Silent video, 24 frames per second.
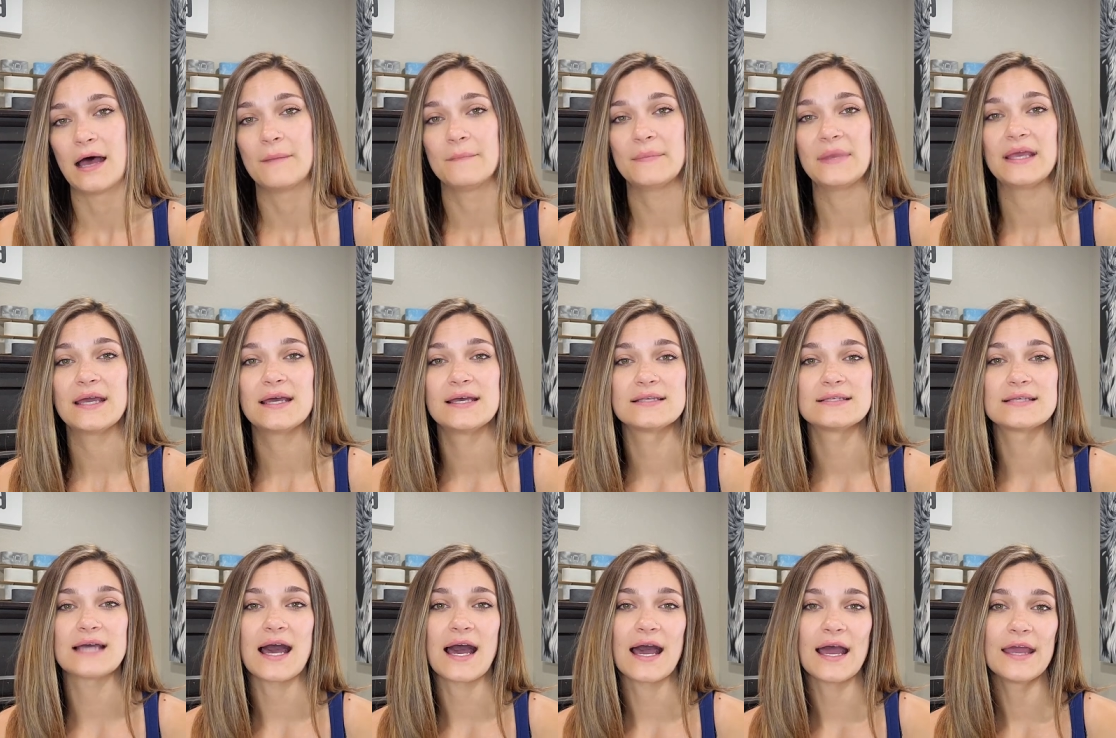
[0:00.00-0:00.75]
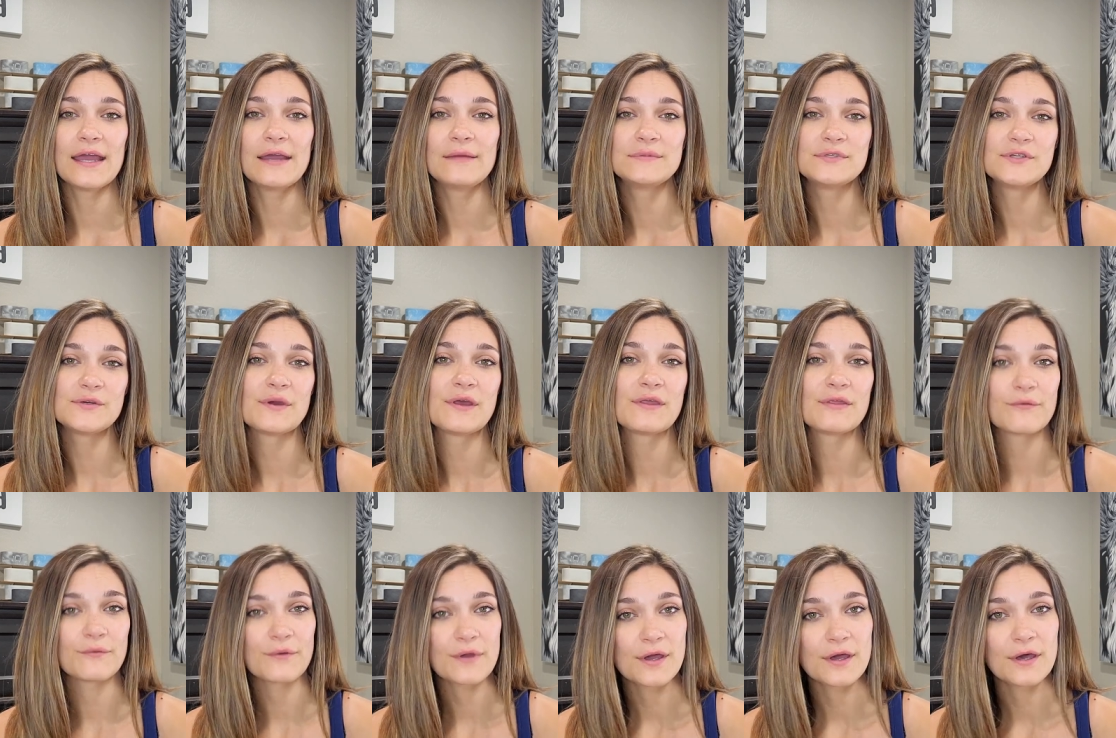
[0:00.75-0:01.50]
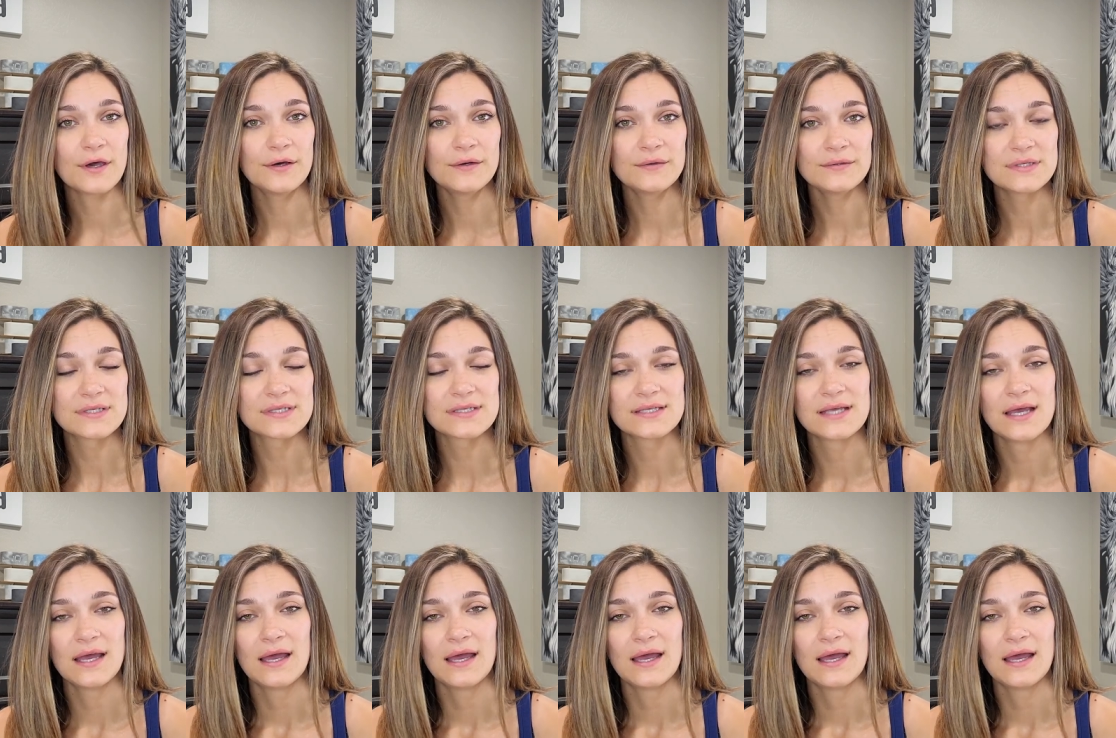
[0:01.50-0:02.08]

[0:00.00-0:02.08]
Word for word: Because I'm doing 3 coats,